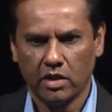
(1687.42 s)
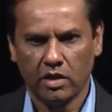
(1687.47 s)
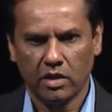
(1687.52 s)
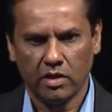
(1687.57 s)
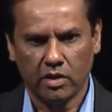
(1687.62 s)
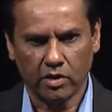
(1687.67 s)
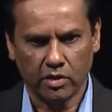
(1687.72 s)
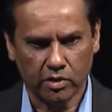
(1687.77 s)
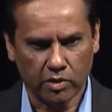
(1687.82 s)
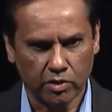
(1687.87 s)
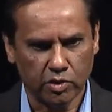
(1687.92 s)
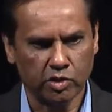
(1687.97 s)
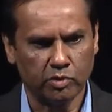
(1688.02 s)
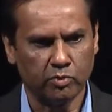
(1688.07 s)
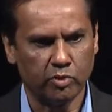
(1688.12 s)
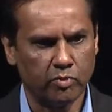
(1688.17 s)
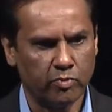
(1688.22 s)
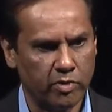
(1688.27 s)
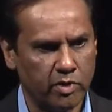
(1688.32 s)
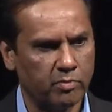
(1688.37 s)
the
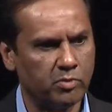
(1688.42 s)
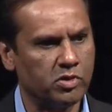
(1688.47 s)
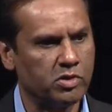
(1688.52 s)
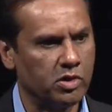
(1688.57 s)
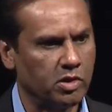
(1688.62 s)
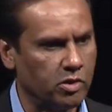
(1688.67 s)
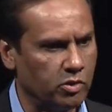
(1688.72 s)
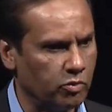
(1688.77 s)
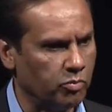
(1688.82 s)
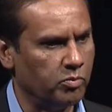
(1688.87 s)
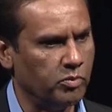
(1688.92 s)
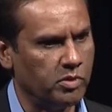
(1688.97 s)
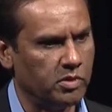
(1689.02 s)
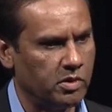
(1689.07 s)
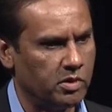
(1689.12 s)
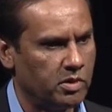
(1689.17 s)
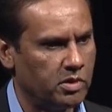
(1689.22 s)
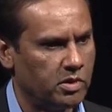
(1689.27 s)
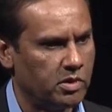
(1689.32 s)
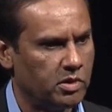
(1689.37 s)
customer premise equipment
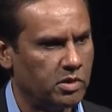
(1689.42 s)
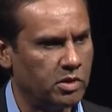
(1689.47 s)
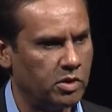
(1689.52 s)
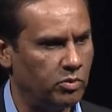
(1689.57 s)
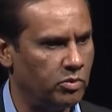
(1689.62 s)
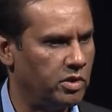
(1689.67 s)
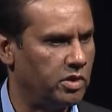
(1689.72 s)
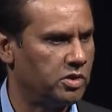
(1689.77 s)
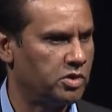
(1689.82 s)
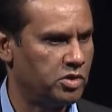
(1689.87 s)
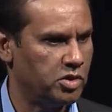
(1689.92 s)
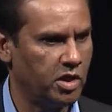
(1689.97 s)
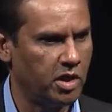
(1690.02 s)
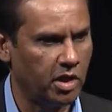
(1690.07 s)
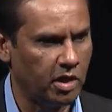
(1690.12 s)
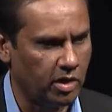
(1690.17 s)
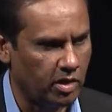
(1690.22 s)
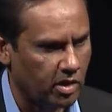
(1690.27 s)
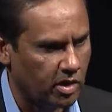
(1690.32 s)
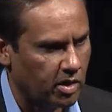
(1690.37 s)
to an
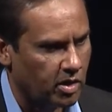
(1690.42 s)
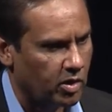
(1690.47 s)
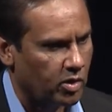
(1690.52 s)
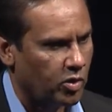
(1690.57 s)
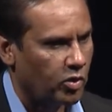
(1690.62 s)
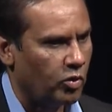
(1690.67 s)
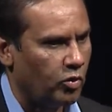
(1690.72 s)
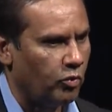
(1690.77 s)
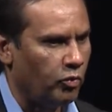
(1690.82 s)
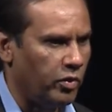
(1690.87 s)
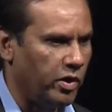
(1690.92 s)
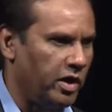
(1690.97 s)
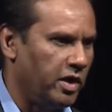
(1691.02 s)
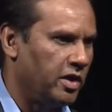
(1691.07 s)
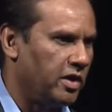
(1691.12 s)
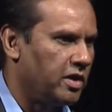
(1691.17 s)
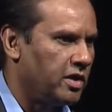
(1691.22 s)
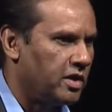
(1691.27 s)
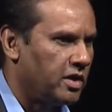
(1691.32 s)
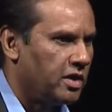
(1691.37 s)
extent
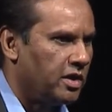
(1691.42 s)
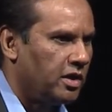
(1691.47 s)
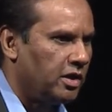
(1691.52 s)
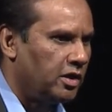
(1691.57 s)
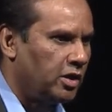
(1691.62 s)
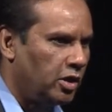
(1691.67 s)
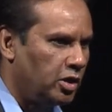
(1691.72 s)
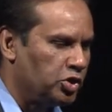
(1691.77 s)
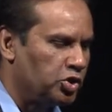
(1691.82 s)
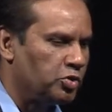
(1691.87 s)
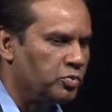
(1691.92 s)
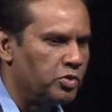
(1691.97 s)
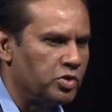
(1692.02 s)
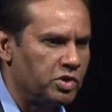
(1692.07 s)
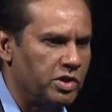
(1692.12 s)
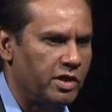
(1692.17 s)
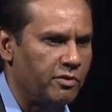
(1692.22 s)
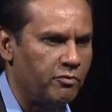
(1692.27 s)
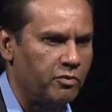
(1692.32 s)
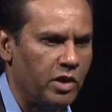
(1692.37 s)
where customers
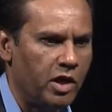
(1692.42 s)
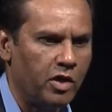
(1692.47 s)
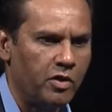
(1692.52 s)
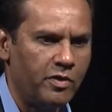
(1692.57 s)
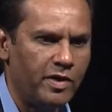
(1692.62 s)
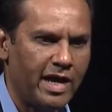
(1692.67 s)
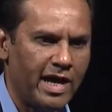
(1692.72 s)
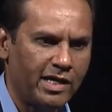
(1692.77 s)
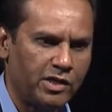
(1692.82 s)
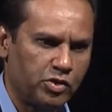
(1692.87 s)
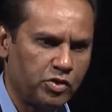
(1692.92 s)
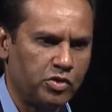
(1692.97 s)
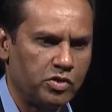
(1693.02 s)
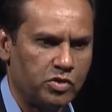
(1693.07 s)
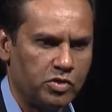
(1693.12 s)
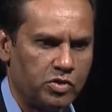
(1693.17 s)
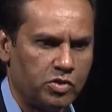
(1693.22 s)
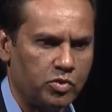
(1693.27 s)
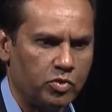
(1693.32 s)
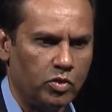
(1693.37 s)
have now
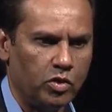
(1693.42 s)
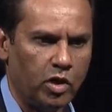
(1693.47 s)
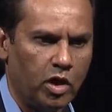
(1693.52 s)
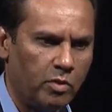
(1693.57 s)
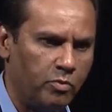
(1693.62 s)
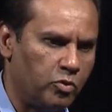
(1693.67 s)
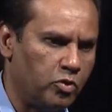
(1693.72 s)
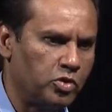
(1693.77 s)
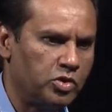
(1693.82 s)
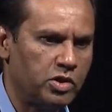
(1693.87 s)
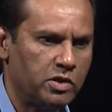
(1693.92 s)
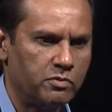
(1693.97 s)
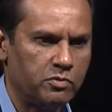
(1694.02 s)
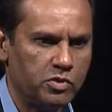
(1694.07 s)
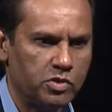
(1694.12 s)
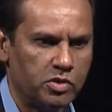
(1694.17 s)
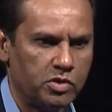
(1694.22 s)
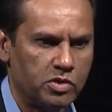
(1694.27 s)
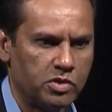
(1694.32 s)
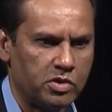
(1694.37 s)
access to a lot more
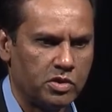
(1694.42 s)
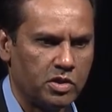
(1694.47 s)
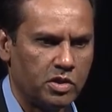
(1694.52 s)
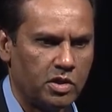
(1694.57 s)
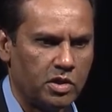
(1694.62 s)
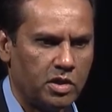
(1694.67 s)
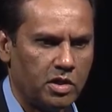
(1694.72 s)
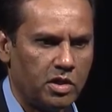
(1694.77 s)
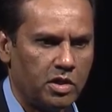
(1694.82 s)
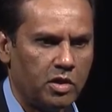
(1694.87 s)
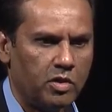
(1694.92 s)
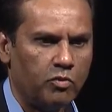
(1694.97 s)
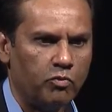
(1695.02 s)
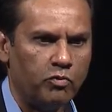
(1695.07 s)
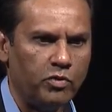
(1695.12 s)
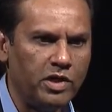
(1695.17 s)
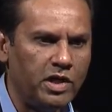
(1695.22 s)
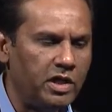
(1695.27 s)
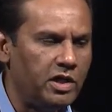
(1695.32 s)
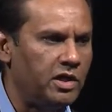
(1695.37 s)
services.
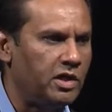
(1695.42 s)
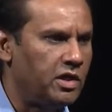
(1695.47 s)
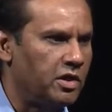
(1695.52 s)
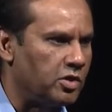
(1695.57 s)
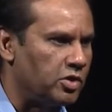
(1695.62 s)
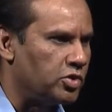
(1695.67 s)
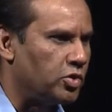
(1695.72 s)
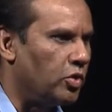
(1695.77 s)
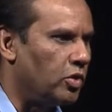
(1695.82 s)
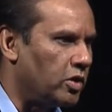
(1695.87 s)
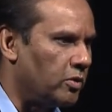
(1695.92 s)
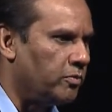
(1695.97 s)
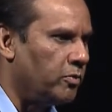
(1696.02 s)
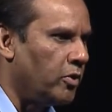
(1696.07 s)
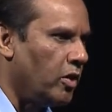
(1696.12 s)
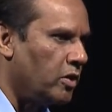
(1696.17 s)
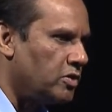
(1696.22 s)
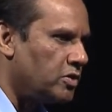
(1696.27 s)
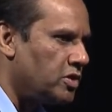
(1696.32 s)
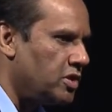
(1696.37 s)
We control the
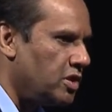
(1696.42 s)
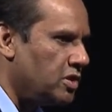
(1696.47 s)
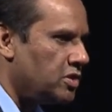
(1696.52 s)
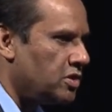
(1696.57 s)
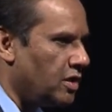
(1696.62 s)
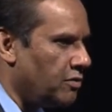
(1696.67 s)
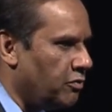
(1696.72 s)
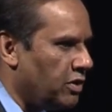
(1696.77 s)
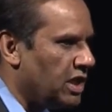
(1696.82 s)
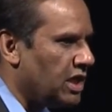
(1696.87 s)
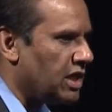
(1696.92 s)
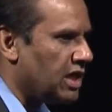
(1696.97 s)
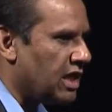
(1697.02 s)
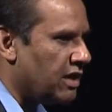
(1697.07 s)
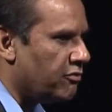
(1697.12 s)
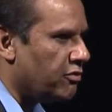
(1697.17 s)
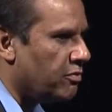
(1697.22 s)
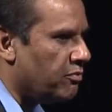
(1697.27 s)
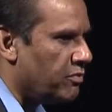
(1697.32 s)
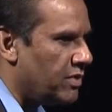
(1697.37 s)
policies, and we can give
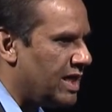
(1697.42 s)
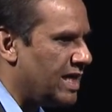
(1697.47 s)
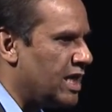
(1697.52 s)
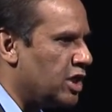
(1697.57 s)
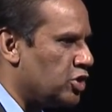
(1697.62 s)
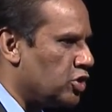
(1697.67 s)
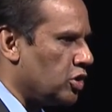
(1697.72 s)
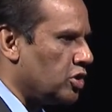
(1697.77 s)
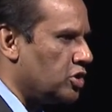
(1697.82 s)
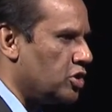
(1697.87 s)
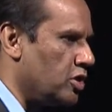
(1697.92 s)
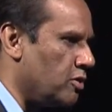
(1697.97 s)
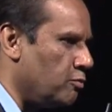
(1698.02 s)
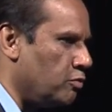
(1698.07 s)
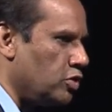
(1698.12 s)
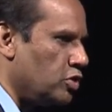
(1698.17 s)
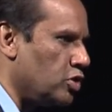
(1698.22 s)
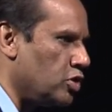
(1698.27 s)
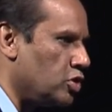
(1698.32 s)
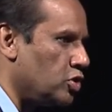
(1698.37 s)
them additional
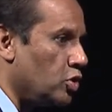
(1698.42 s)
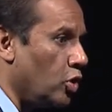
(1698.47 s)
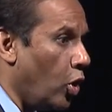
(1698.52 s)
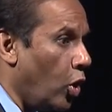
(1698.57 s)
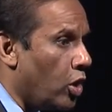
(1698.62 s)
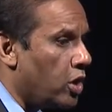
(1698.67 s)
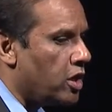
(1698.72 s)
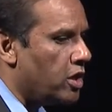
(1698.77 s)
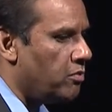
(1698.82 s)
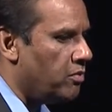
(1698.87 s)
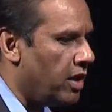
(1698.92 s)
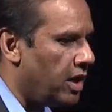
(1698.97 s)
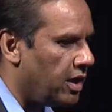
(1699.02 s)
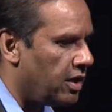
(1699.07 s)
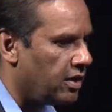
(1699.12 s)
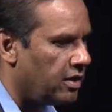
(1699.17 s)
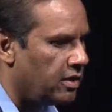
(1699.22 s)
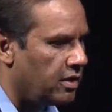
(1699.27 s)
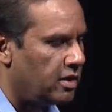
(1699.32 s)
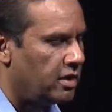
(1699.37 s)
services on demand.
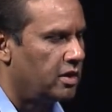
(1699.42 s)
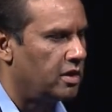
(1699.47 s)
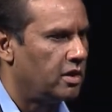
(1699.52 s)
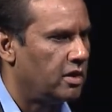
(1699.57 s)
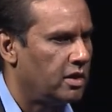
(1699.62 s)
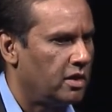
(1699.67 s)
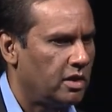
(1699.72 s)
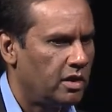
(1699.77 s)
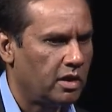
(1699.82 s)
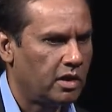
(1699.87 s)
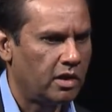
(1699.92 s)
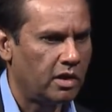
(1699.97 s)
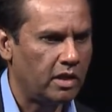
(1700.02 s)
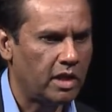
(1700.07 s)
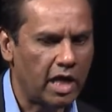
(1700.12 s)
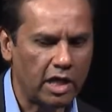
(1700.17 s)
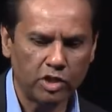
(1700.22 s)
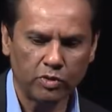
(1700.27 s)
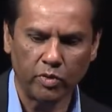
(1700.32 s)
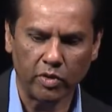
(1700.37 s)

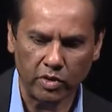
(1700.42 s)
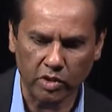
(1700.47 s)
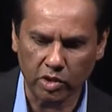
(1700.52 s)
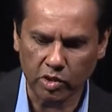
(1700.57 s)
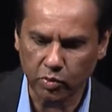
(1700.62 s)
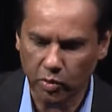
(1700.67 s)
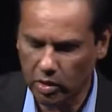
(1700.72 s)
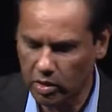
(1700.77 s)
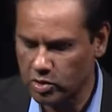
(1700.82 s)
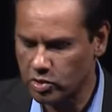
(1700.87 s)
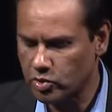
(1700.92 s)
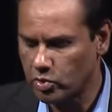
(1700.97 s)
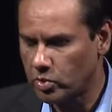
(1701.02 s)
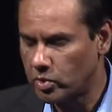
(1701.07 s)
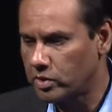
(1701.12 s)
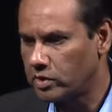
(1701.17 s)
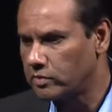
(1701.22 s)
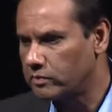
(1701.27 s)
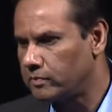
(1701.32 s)
That's where this world is going.